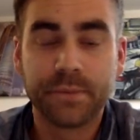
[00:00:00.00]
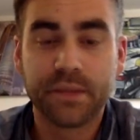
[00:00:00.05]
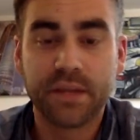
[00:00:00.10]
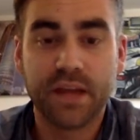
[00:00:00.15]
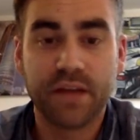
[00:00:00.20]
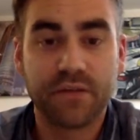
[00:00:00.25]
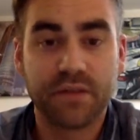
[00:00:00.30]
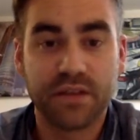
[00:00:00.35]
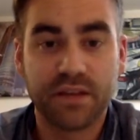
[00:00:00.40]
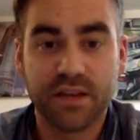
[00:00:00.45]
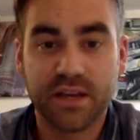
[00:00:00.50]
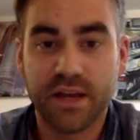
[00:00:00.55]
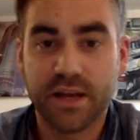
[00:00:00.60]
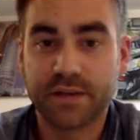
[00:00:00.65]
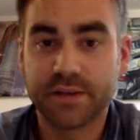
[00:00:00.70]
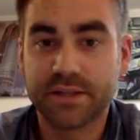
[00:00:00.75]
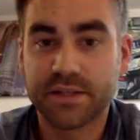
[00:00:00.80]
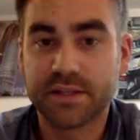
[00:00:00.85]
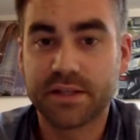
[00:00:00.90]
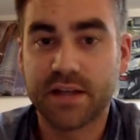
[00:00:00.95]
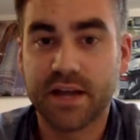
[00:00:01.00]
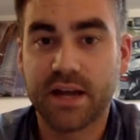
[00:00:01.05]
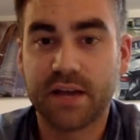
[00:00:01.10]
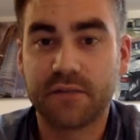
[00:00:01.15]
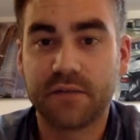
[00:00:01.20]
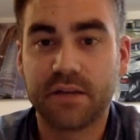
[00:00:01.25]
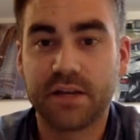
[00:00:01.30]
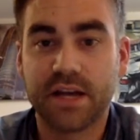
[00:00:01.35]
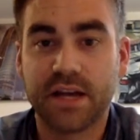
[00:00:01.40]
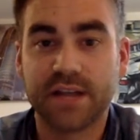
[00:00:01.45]
Everything else is kind of
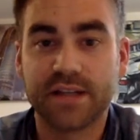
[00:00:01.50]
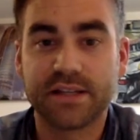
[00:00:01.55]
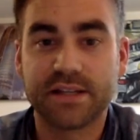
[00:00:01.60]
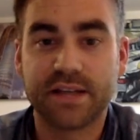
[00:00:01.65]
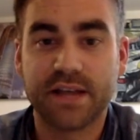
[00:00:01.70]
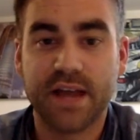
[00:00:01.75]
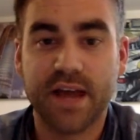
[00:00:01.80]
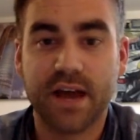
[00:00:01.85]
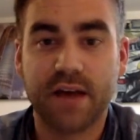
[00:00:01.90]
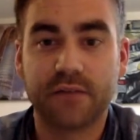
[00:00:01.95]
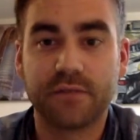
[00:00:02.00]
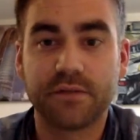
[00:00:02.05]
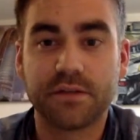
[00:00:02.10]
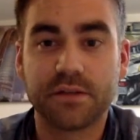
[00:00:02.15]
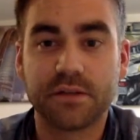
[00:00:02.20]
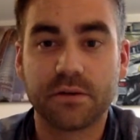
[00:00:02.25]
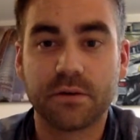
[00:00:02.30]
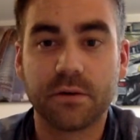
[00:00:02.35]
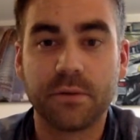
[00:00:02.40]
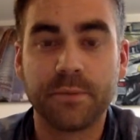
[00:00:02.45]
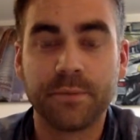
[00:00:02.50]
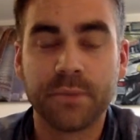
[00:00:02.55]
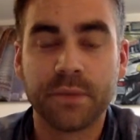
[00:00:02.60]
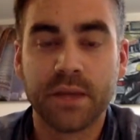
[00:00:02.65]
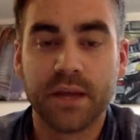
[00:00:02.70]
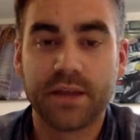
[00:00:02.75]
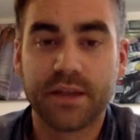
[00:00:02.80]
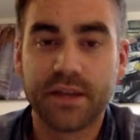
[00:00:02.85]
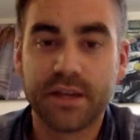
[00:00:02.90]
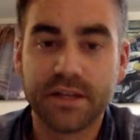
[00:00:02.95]
a nice to have. So
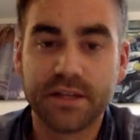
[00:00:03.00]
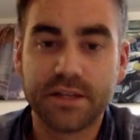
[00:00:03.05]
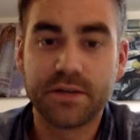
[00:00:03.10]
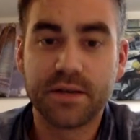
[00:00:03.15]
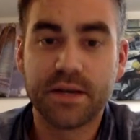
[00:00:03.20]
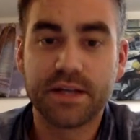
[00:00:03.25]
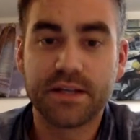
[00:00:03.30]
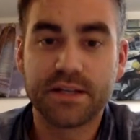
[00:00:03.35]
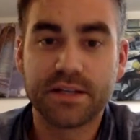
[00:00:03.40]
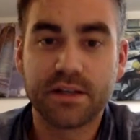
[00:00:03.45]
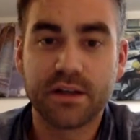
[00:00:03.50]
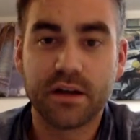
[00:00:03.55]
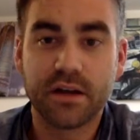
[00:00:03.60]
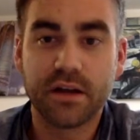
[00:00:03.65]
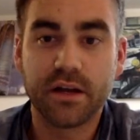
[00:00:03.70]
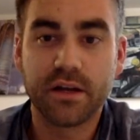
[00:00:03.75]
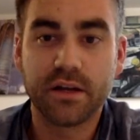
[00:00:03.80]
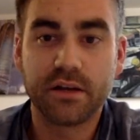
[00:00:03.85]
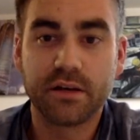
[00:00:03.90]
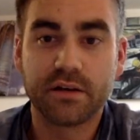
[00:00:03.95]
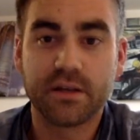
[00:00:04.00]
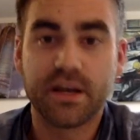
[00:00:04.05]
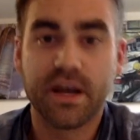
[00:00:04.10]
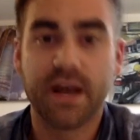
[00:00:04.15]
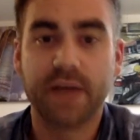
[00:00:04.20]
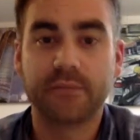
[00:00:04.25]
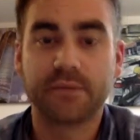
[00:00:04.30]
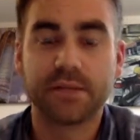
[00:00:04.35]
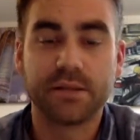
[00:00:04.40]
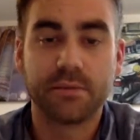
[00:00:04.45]
I think get started, your
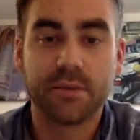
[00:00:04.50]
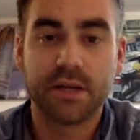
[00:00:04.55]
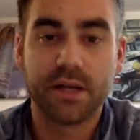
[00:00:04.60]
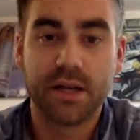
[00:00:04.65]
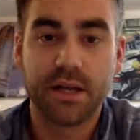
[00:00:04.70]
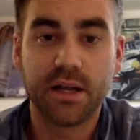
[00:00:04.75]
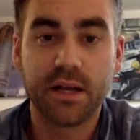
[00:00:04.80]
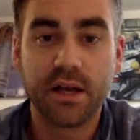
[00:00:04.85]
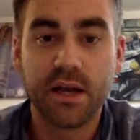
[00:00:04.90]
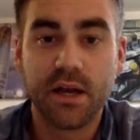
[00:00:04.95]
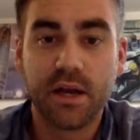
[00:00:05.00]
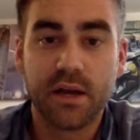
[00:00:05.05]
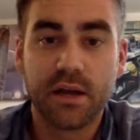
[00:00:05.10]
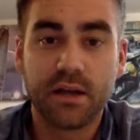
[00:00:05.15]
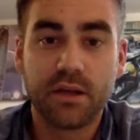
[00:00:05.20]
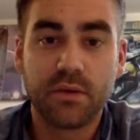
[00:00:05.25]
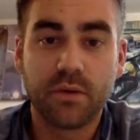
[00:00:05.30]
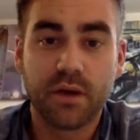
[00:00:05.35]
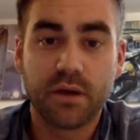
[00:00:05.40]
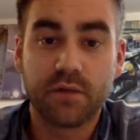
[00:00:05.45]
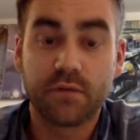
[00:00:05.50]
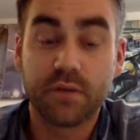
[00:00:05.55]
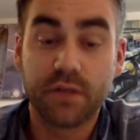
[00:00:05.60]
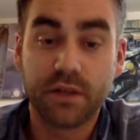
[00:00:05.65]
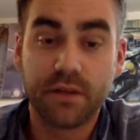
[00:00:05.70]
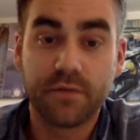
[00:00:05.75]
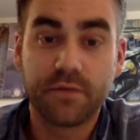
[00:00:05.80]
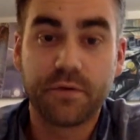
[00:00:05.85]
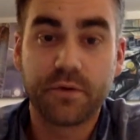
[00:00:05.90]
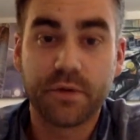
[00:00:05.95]
time's limited. You want to
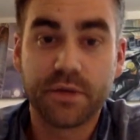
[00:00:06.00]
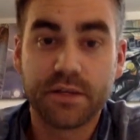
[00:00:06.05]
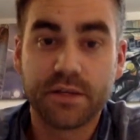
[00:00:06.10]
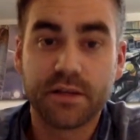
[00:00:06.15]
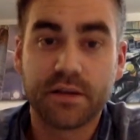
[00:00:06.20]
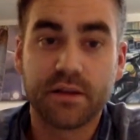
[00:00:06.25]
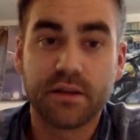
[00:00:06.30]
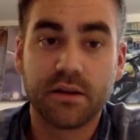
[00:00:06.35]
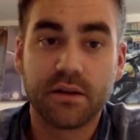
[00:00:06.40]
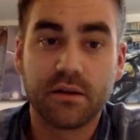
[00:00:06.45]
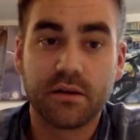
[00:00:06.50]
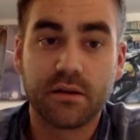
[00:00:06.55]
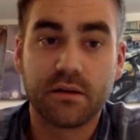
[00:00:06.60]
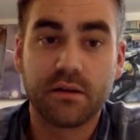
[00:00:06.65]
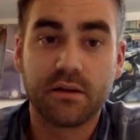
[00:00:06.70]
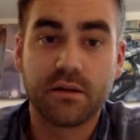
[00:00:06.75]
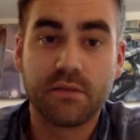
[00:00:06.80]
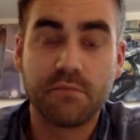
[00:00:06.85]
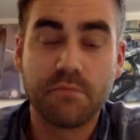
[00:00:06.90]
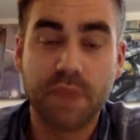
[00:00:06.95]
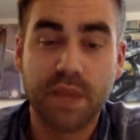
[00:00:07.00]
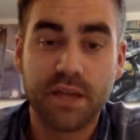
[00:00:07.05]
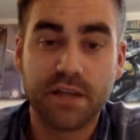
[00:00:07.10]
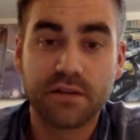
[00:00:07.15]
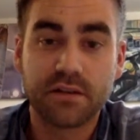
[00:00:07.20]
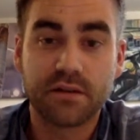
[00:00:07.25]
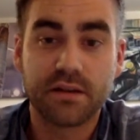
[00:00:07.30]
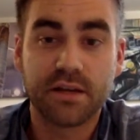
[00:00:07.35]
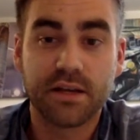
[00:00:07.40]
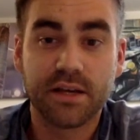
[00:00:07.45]
really focus on the
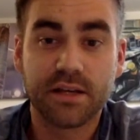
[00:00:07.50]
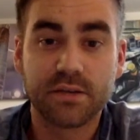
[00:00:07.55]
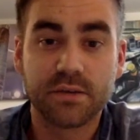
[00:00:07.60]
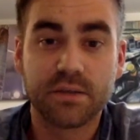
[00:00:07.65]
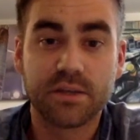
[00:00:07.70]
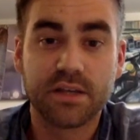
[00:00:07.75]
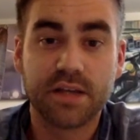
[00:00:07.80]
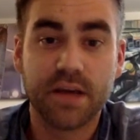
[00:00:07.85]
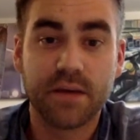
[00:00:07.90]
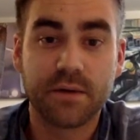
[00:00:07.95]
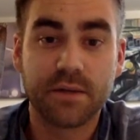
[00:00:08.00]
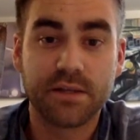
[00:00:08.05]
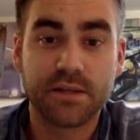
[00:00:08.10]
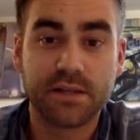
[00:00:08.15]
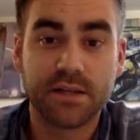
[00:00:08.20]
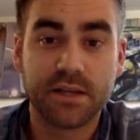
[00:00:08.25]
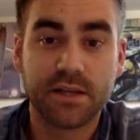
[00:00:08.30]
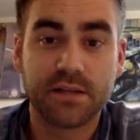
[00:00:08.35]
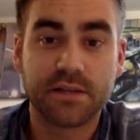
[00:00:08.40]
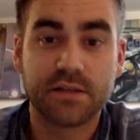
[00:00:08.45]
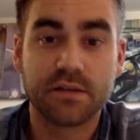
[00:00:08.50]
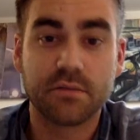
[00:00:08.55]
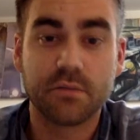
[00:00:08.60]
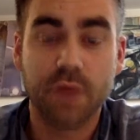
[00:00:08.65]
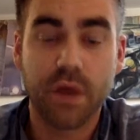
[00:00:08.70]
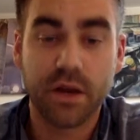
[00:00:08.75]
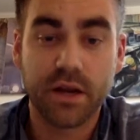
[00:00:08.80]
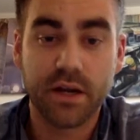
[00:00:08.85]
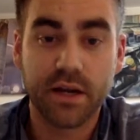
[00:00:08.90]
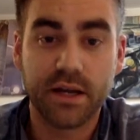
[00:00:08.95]
major things, which I would say is your
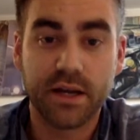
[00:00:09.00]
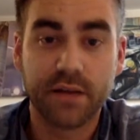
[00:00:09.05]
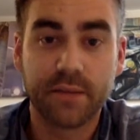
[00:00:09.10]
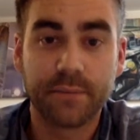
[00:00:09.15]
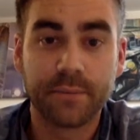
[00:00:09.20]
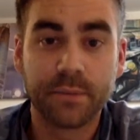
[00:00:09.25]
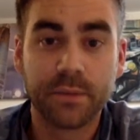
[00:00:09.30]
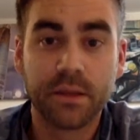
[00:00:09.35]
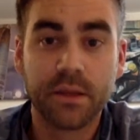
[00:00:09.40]
marketing,